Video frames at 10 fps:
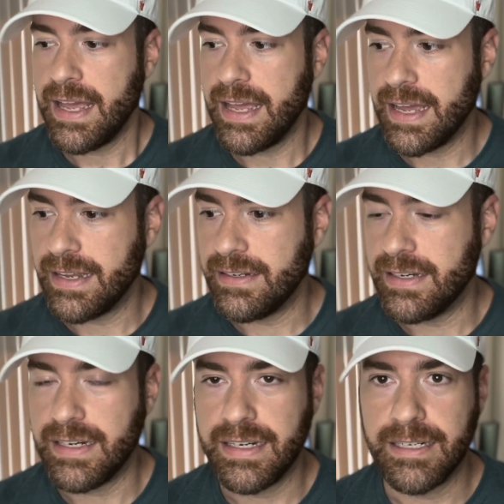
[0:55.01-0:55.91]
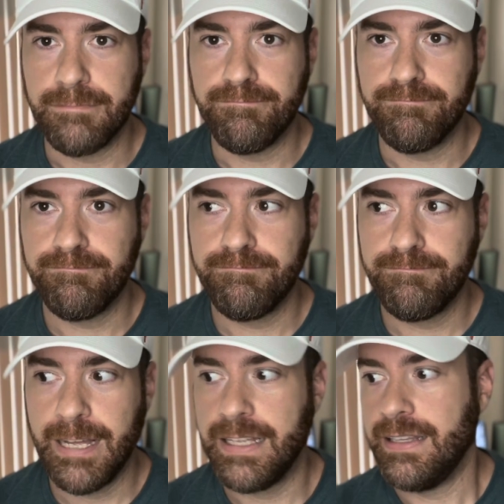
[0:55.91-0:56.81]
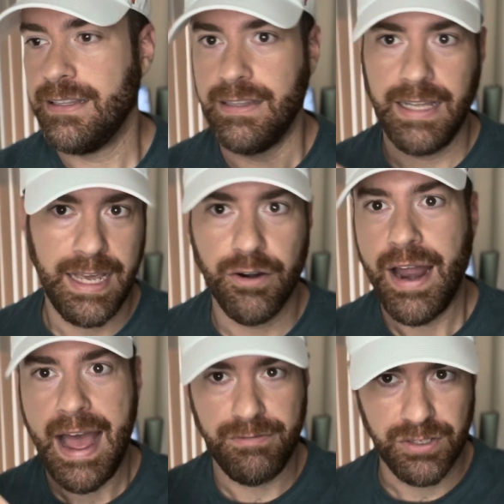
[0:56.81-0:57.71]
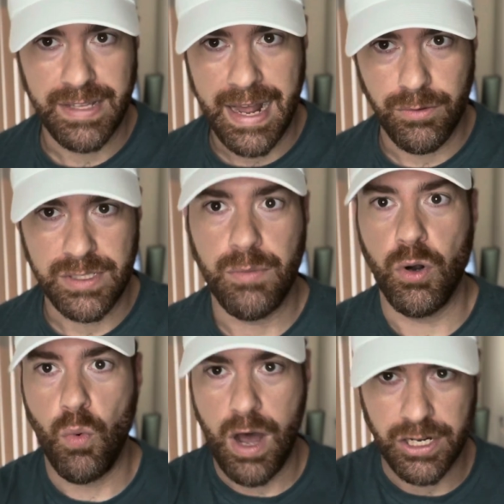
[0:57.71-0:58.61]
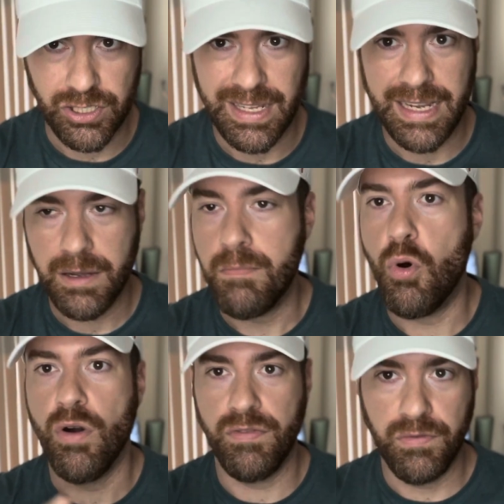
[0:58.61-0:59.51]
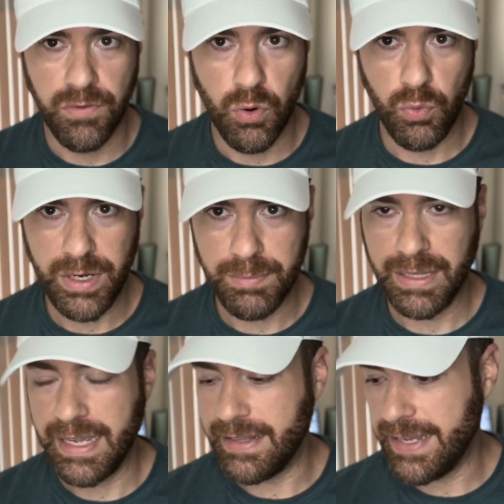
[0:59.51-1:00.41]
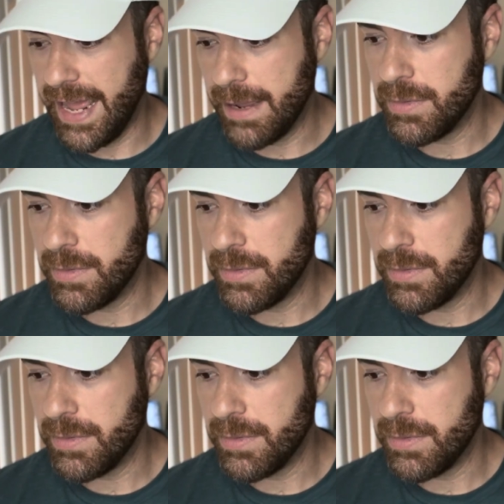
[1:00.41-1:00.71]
And later after that, I was able to watch like more of a full replay of the game